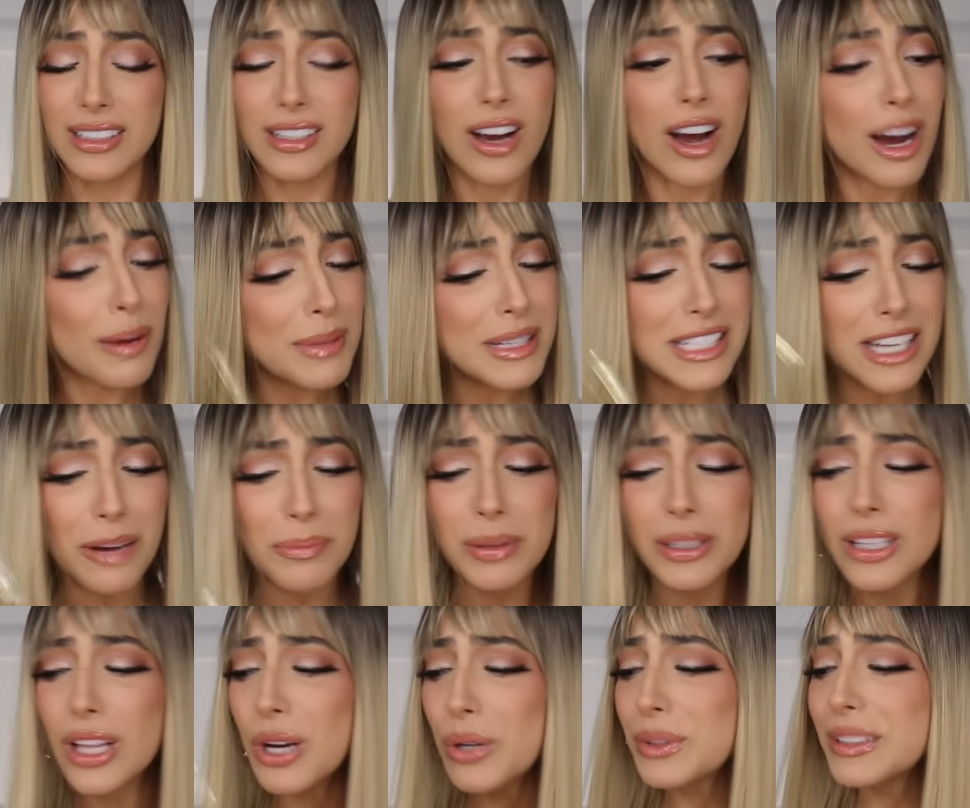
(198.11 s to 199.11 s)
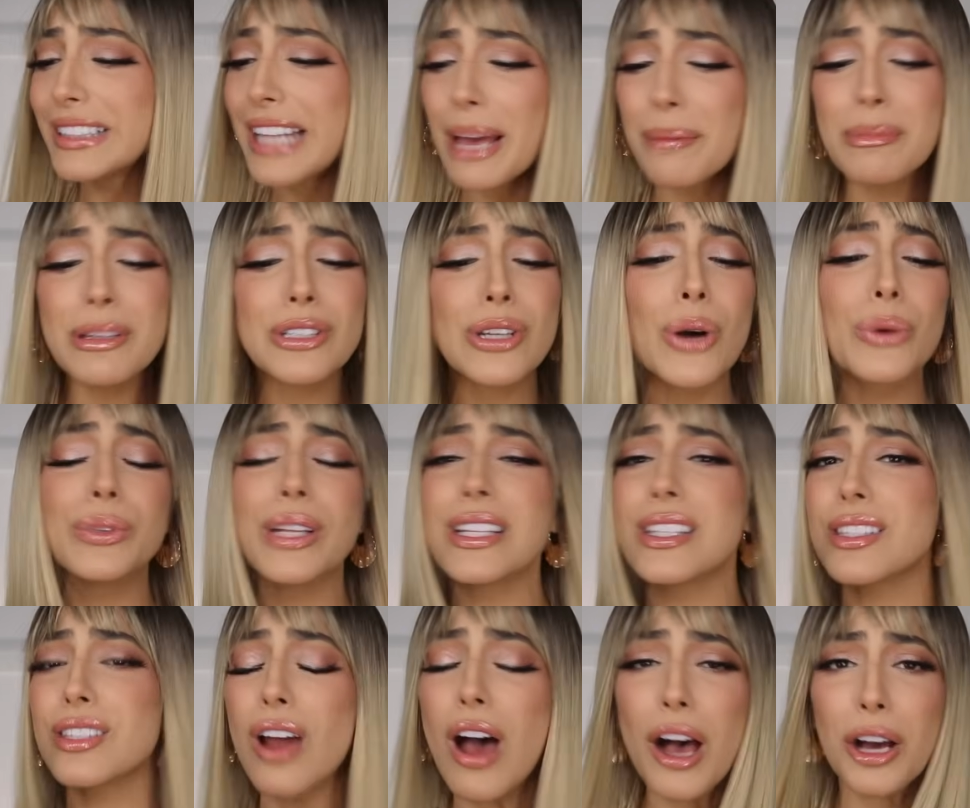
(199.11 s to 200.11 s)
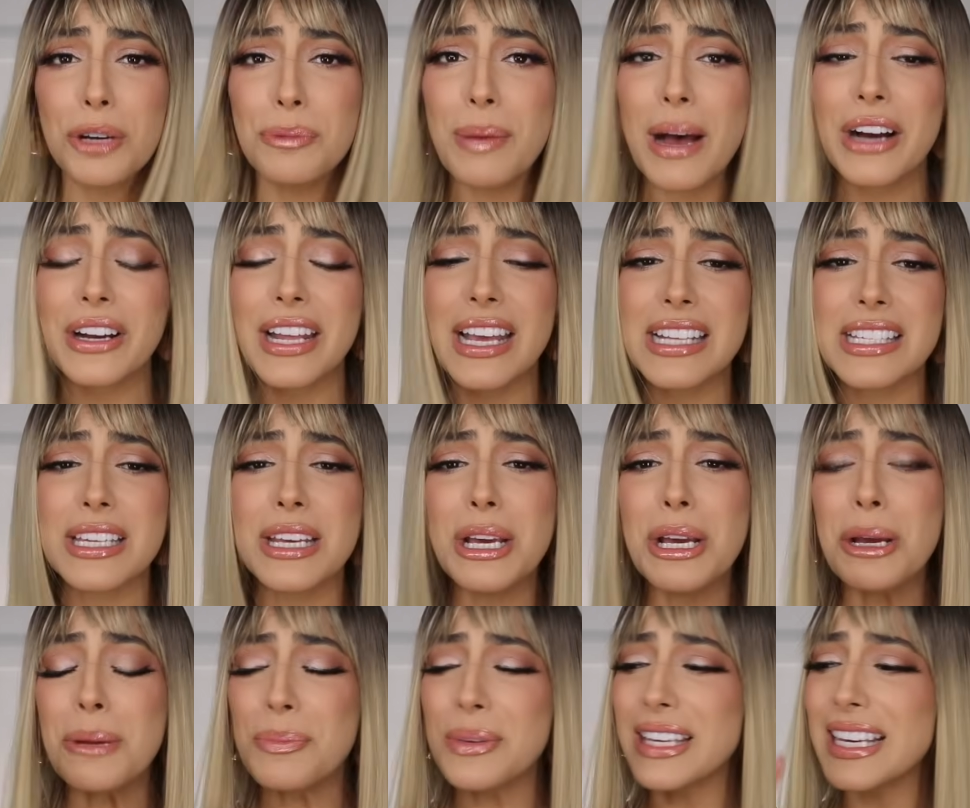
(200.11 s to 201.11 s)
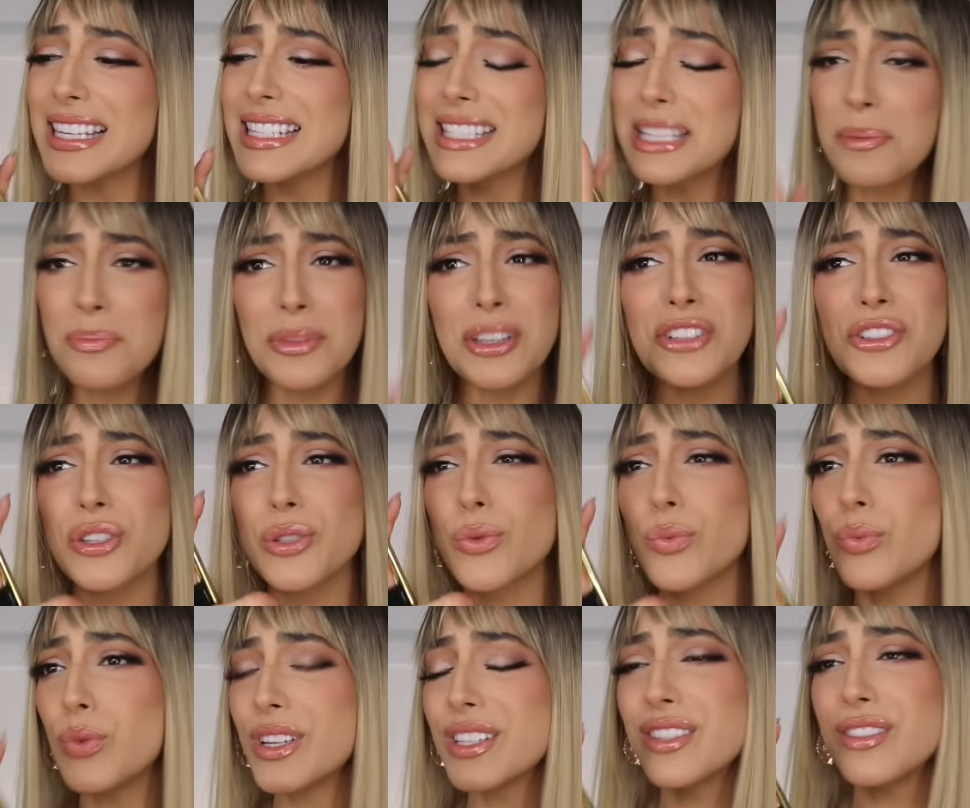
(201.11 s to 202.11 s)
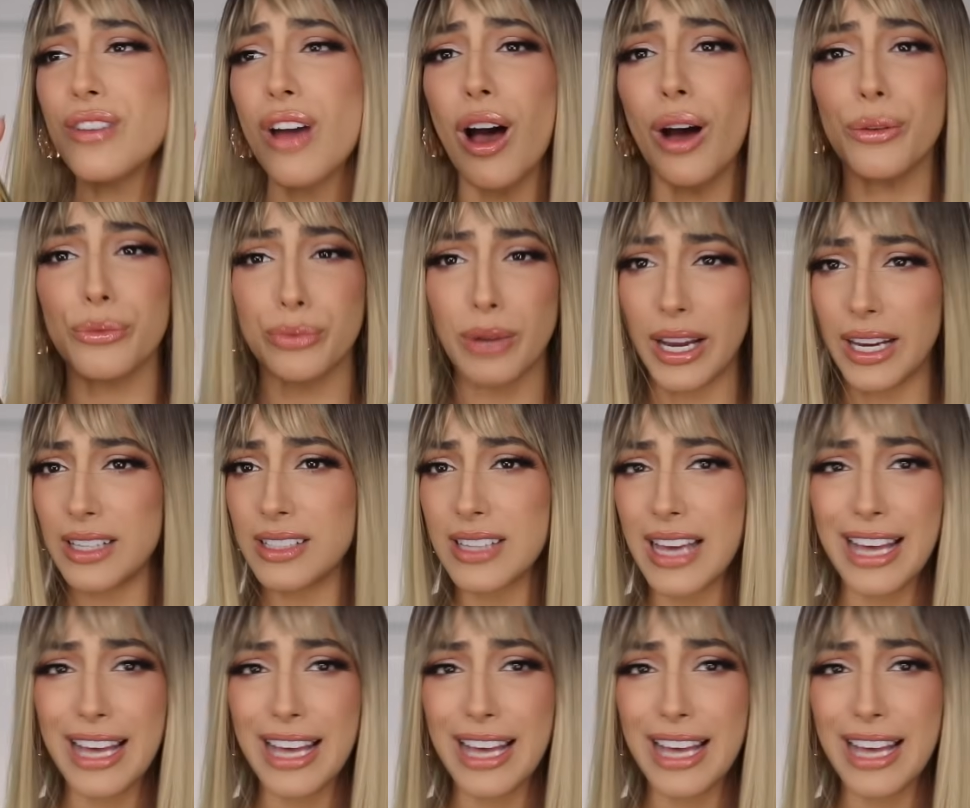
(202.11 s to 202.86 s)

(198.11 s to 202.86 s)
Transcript: Comment down below, let me know, let's talk about it, because something just was not right.